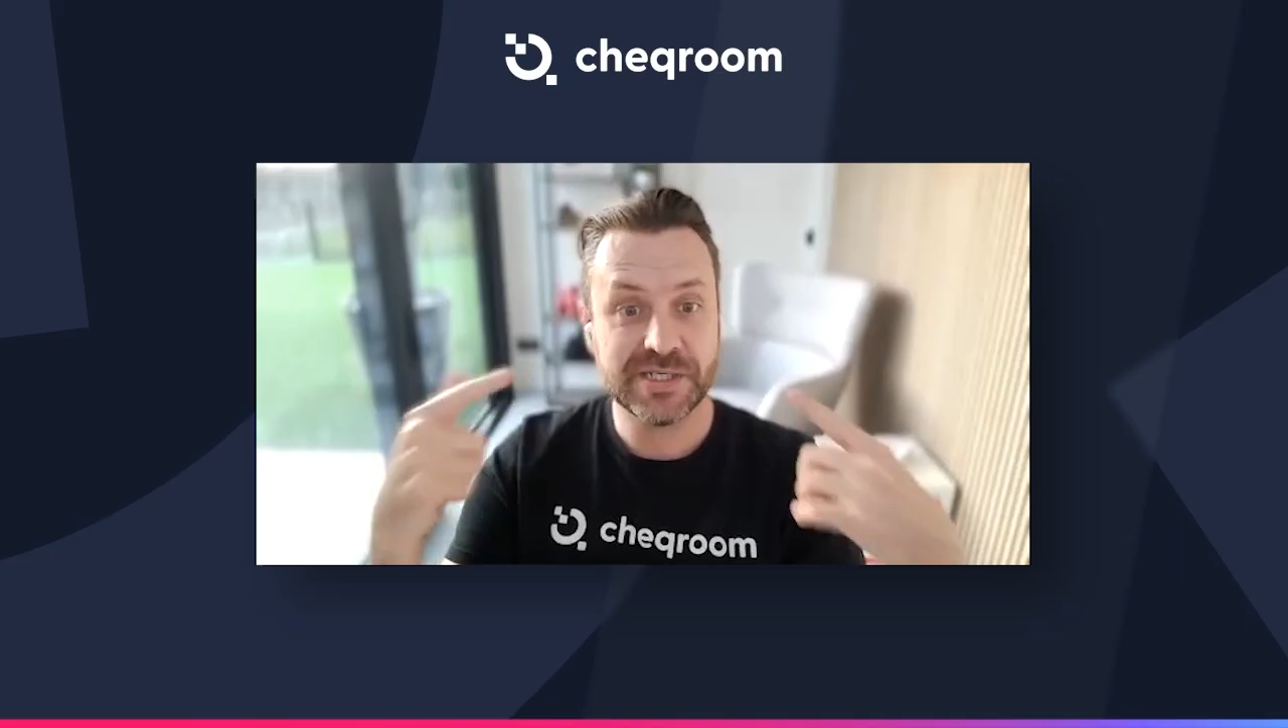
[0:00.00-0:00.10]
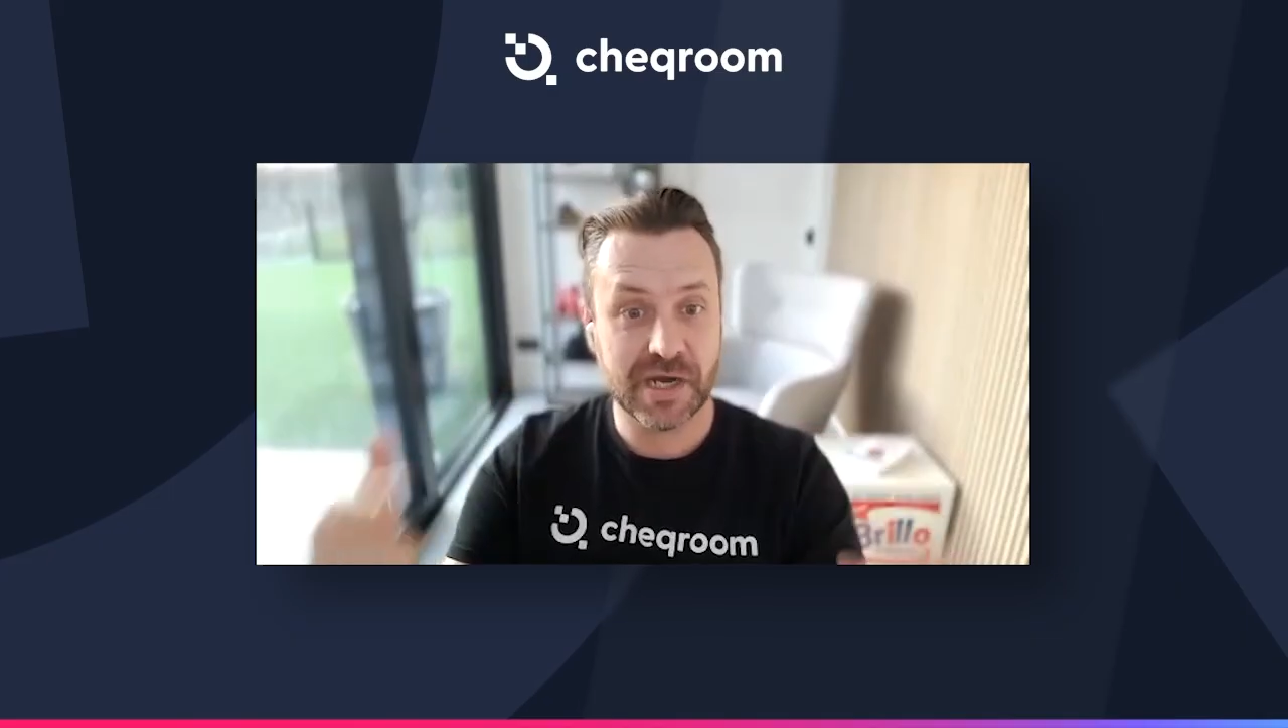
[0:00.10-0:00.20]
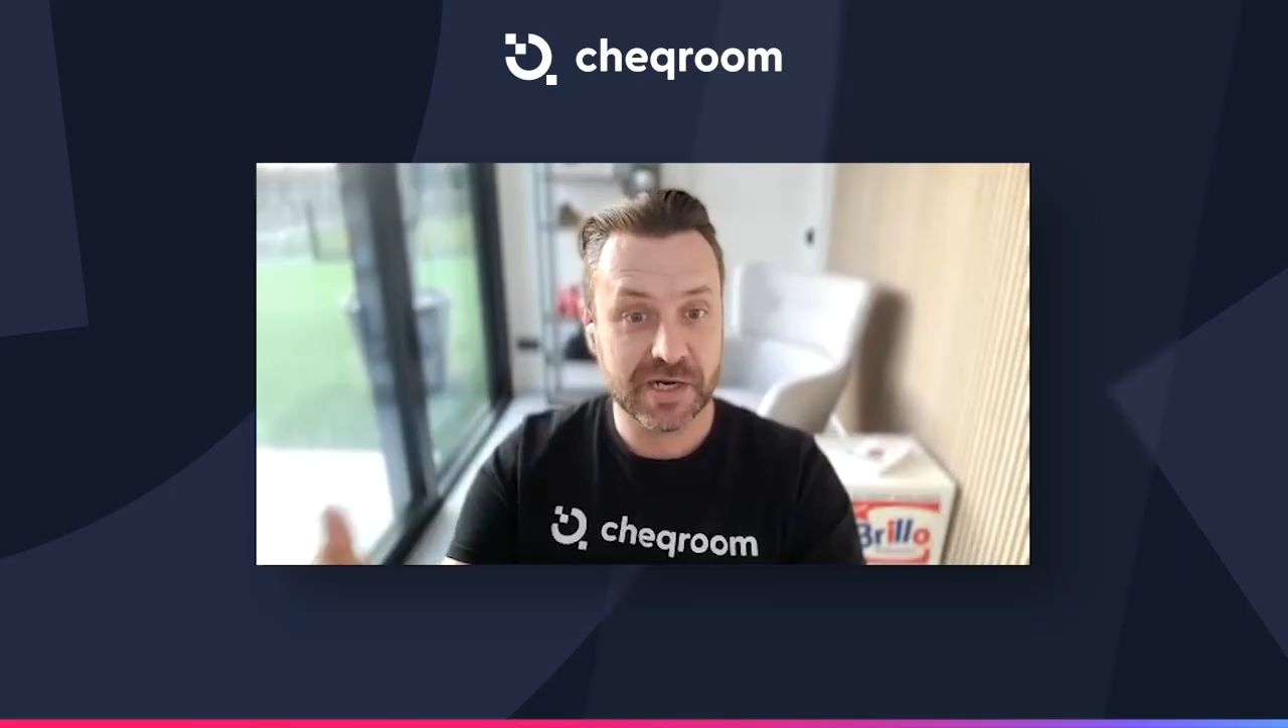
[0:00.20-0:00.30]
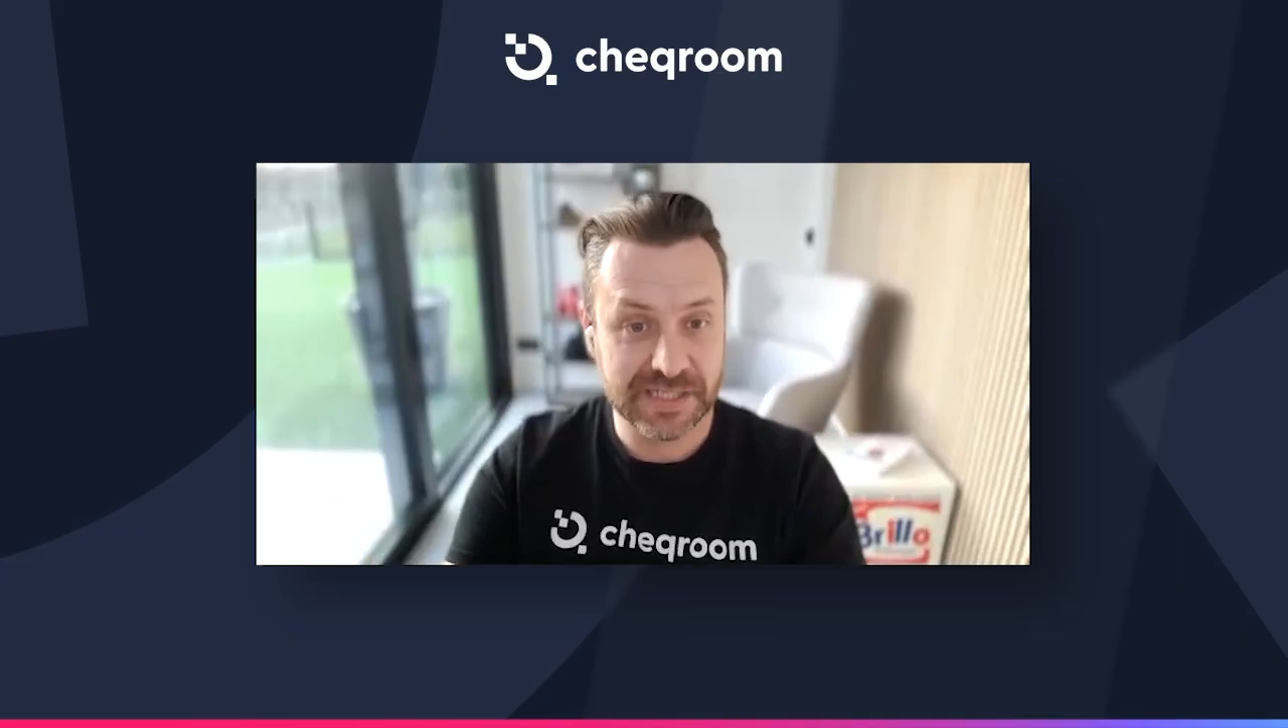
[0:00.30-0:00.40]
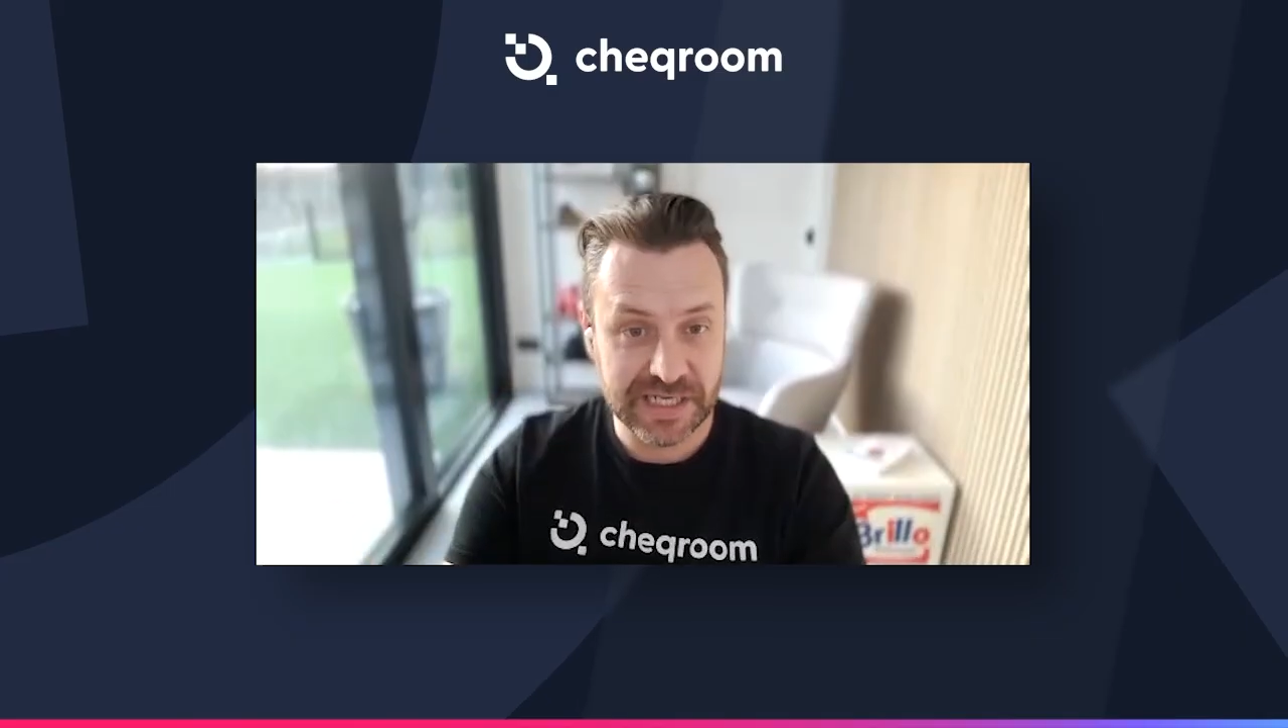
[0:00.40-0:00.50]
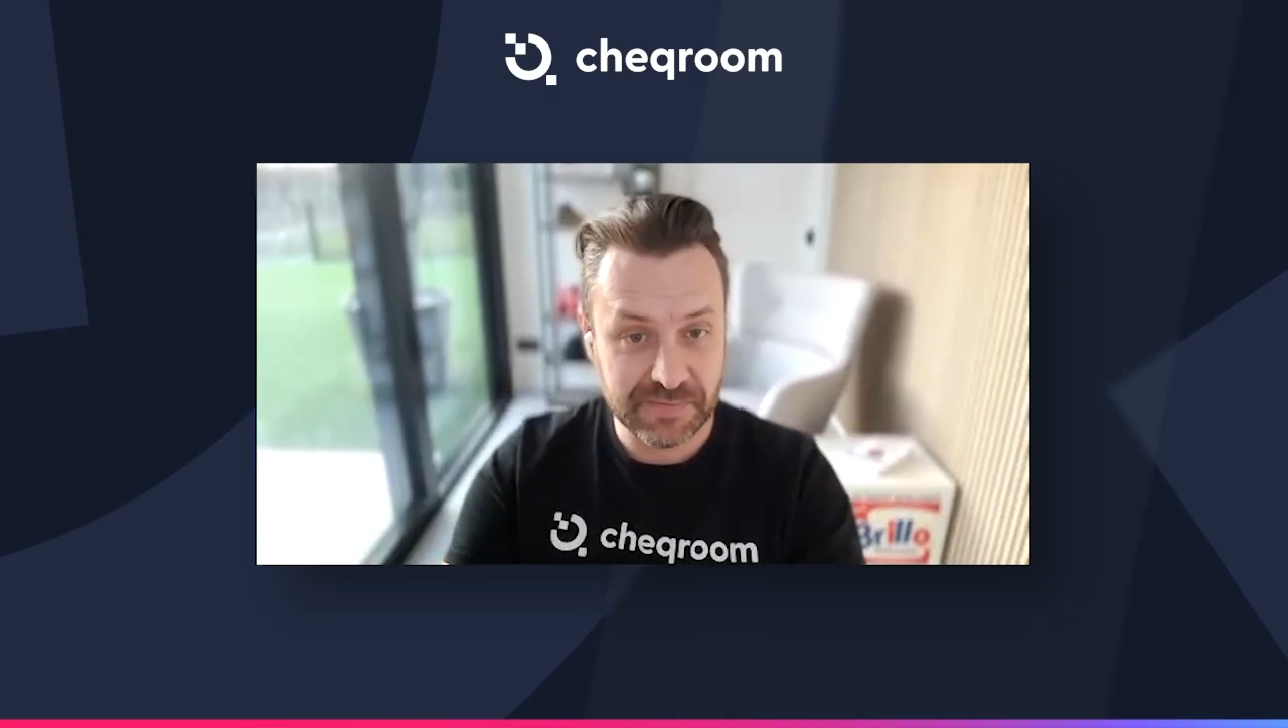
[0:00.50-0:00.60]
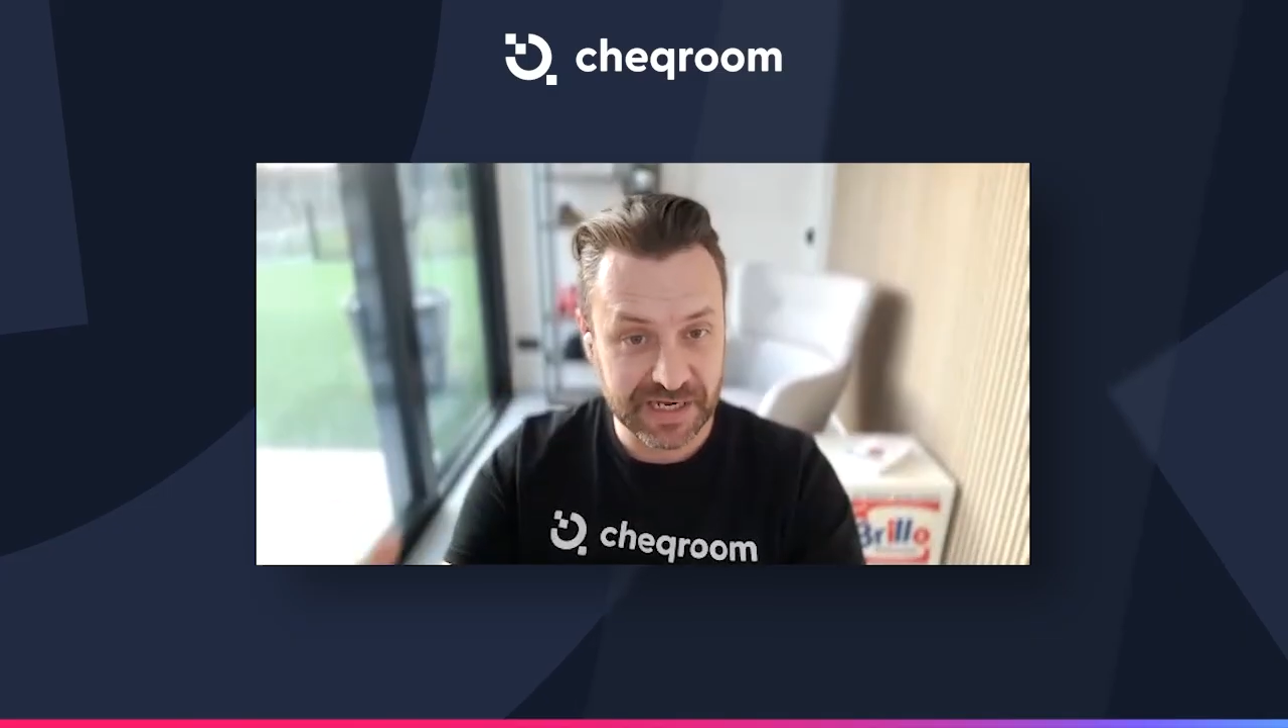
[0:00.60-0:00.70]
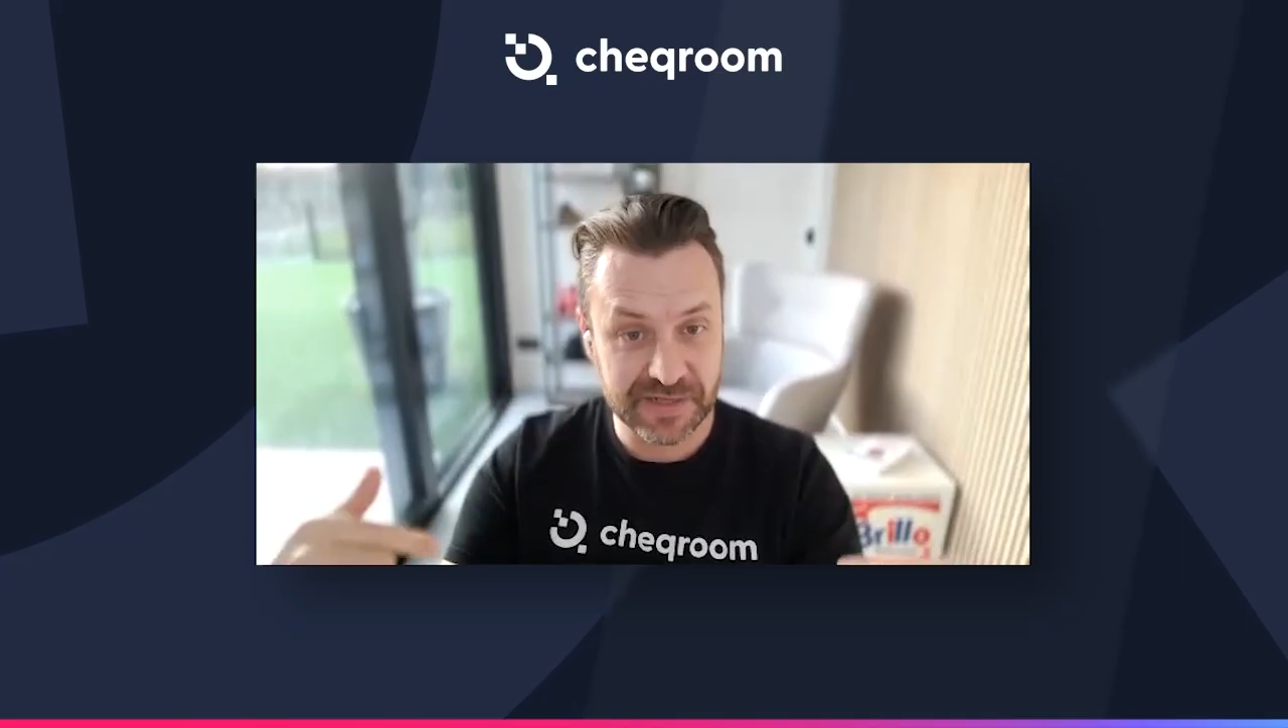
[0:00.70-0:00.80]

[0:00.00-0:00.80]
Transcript: entire team and